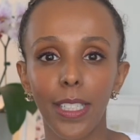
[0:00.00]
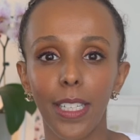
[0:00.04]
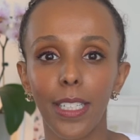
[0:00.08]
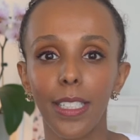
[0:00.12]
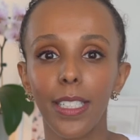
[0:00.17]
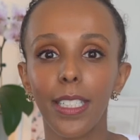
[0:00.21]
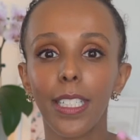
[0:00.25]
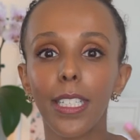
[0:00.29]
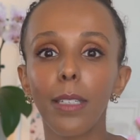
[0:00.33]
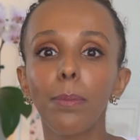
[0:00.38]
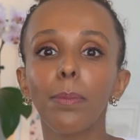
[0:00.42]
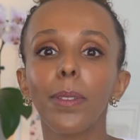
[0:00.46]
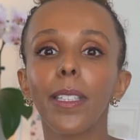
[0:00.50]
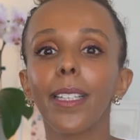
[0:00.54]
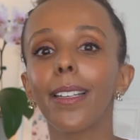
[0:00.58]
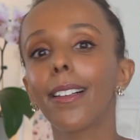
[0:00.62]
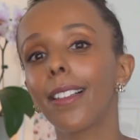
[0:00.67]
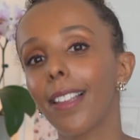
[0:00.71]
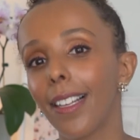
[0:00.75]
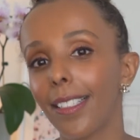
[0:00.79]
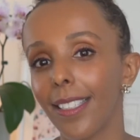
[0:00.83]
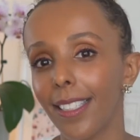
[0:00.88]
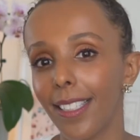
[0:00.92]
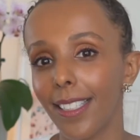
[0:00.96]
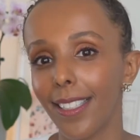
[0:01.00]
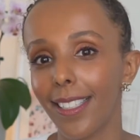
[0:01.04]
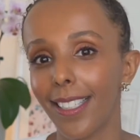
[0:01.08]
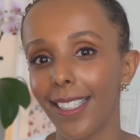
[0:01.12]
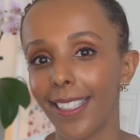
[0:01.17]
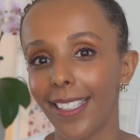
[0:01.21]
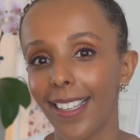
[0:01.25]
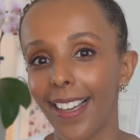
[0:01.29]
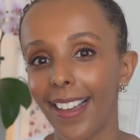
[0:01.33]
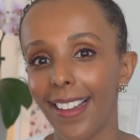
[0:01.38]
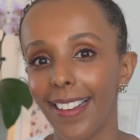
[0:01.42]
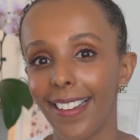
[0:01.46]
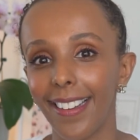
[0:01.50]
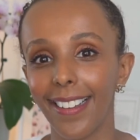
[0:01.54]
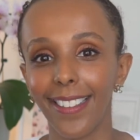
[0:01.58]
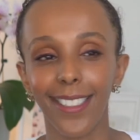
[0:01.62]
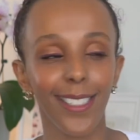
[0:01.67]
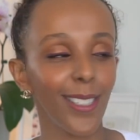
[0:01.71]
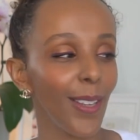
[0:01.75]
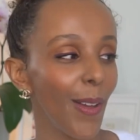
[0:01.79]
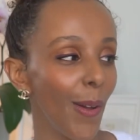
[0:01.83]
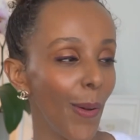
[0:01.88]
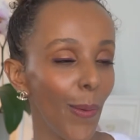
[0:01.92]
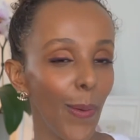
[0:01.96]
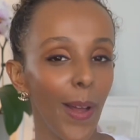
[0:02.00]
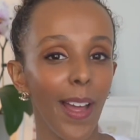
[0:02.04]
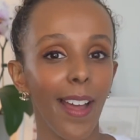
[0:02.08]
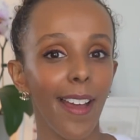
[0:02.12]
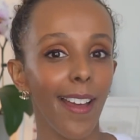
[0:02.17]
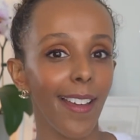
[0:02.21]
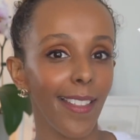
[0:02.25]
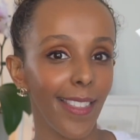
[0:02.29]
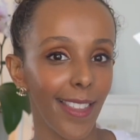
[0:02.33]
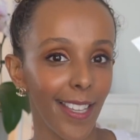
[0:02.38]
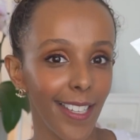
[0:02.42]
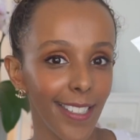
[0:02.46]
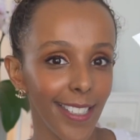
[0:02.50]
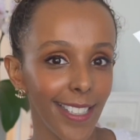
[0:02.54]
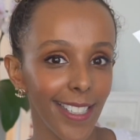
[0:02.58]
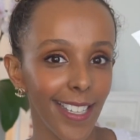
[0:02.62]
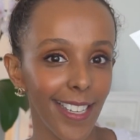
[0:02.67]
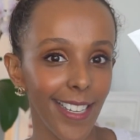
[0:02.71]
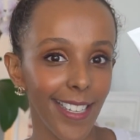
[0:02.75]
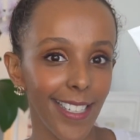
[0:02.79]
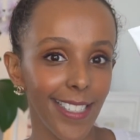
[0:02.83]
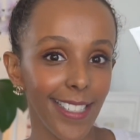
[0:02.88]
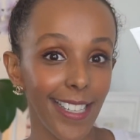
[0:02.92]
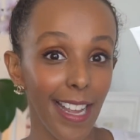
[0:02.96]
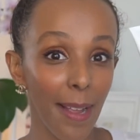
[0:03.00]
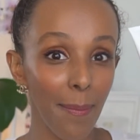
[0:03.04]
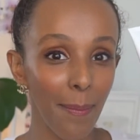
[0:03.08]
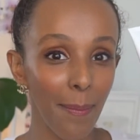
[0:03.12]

and deeply cleanses the skin. So this is a